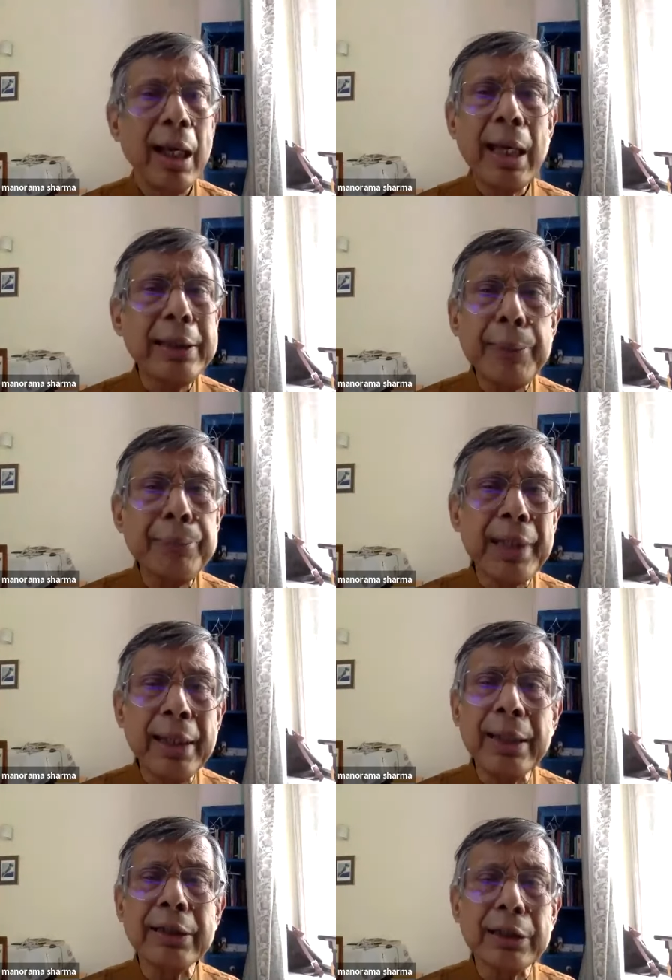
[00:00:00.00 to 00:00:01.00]
I keep
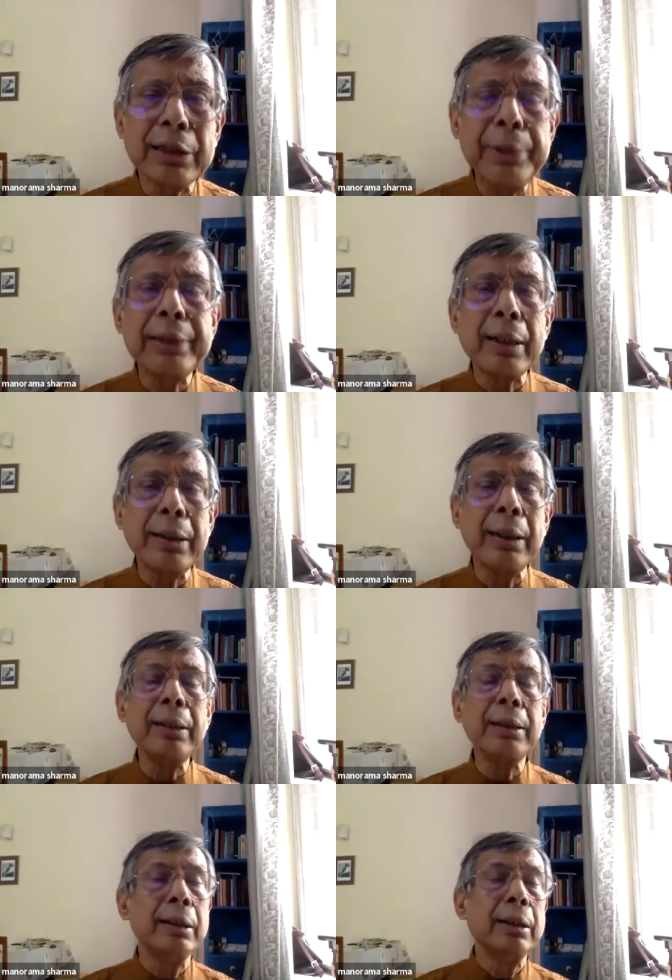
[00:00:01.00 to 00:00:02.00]
saying it
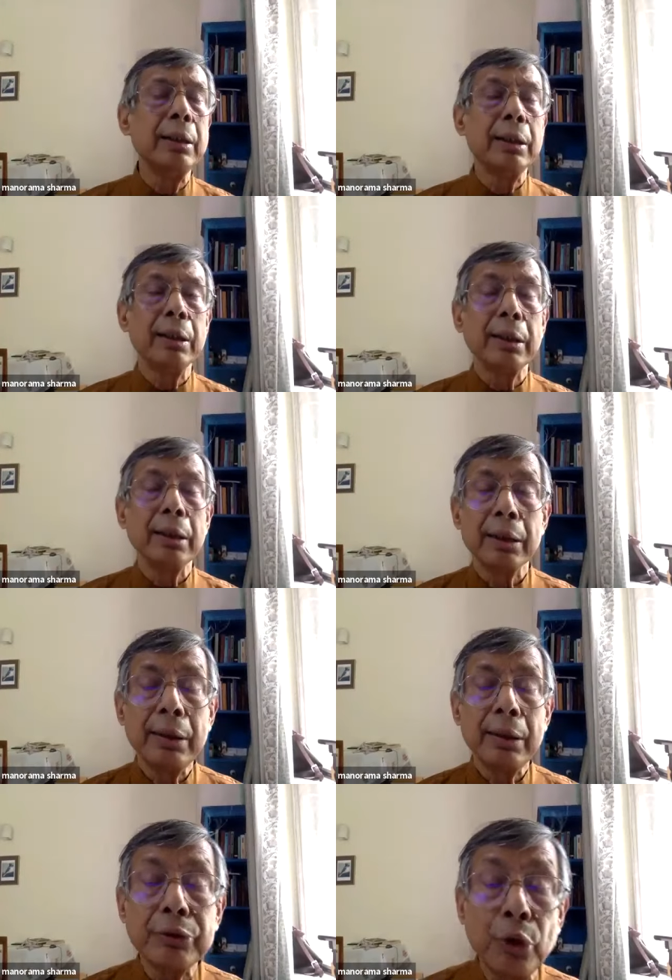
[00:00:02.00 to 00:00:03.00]
repeatedly
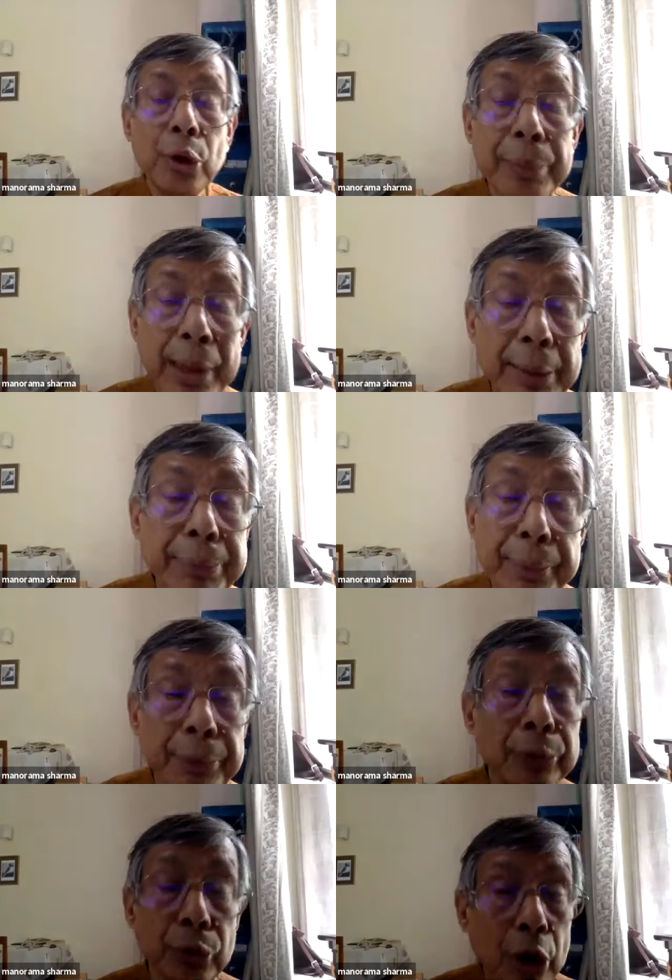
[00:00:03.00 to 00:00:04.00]
that though many
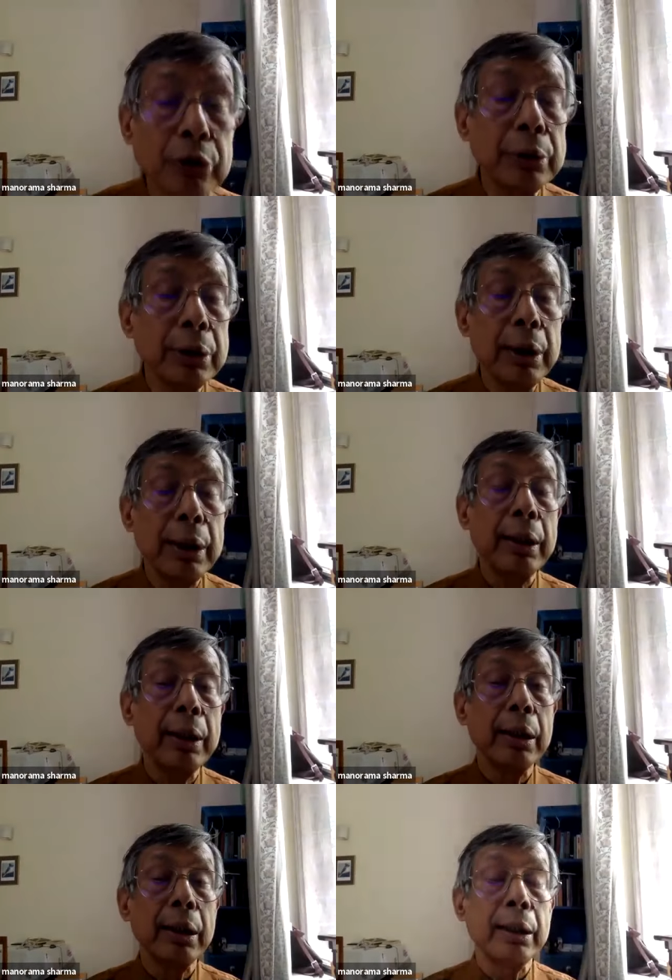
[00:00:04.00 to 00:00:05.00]
people do not
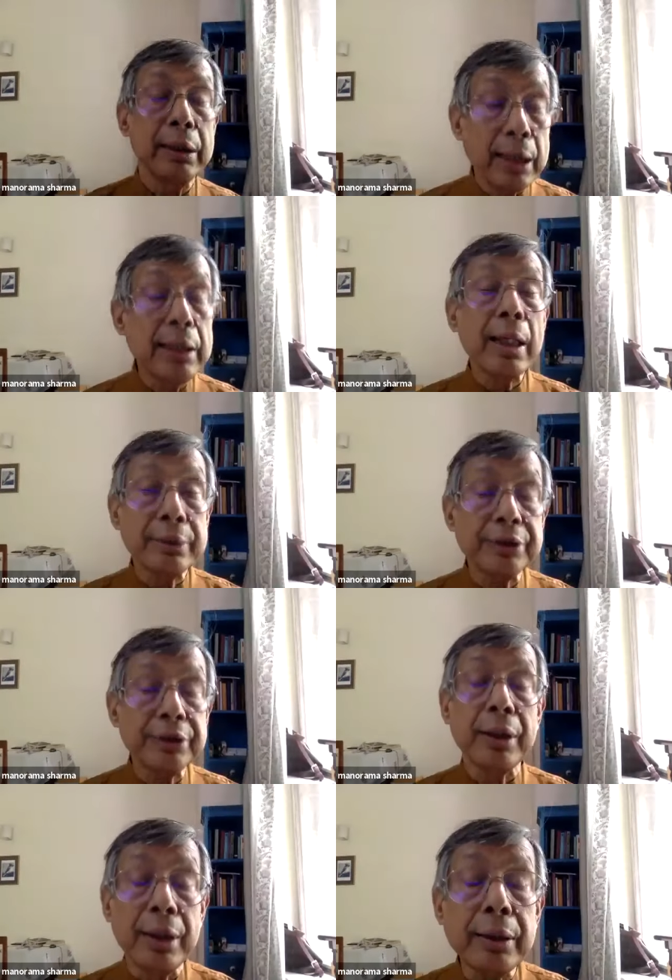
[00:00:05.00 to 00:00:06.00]
really
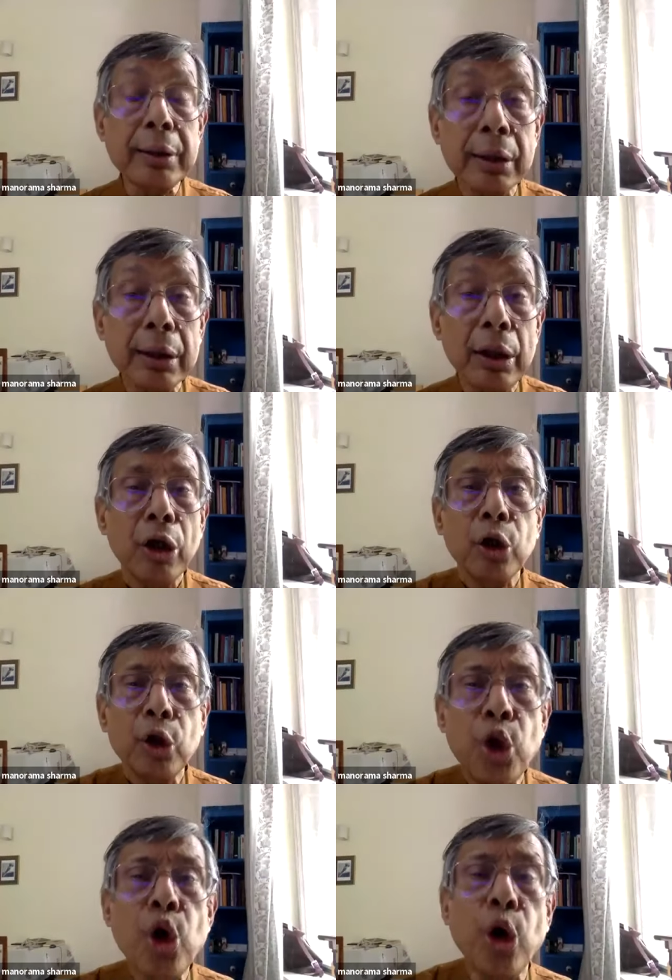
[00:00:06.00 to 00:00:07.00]
understand it,
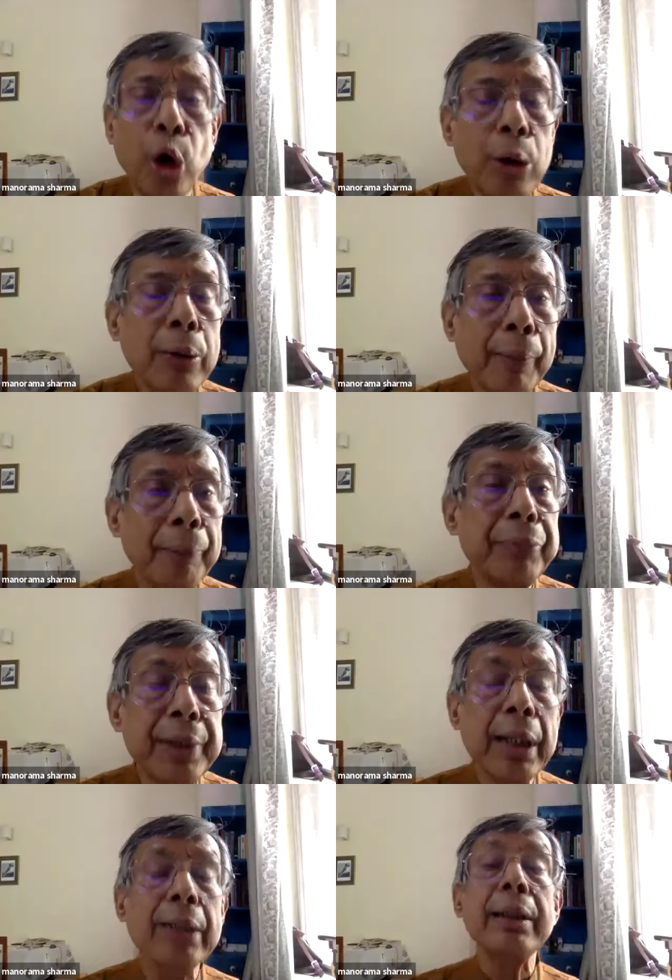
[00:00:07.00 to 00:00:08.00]
law
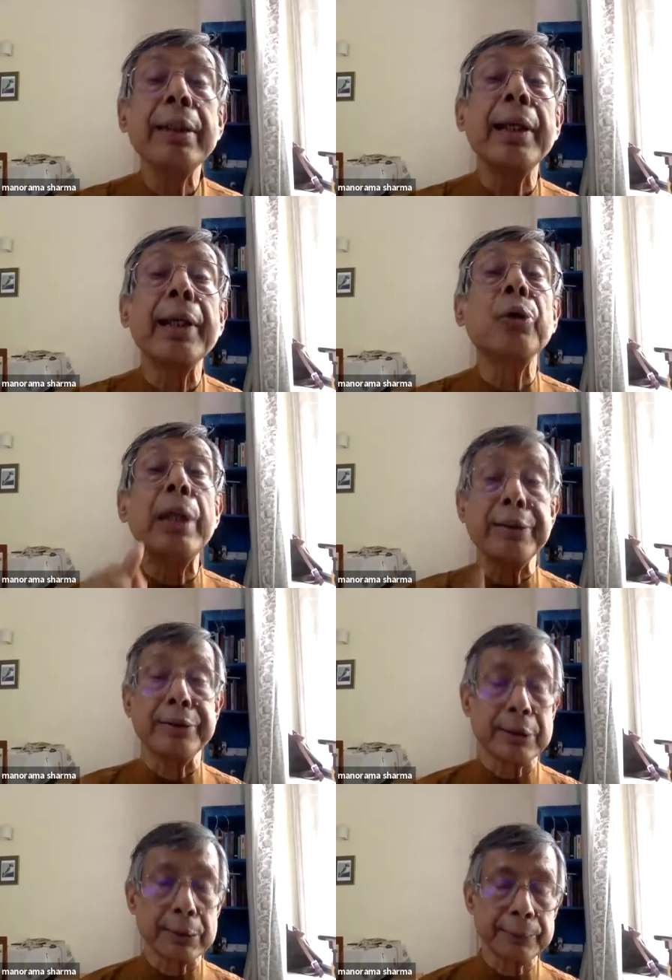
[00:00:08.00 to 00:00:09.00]
merely
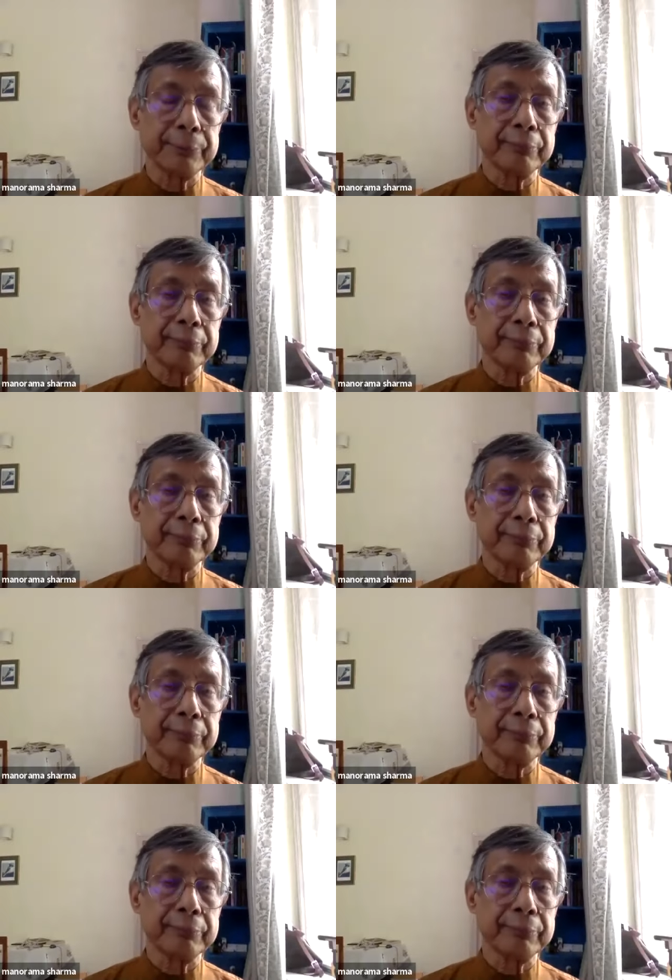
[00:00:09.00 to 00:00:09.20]
regulates.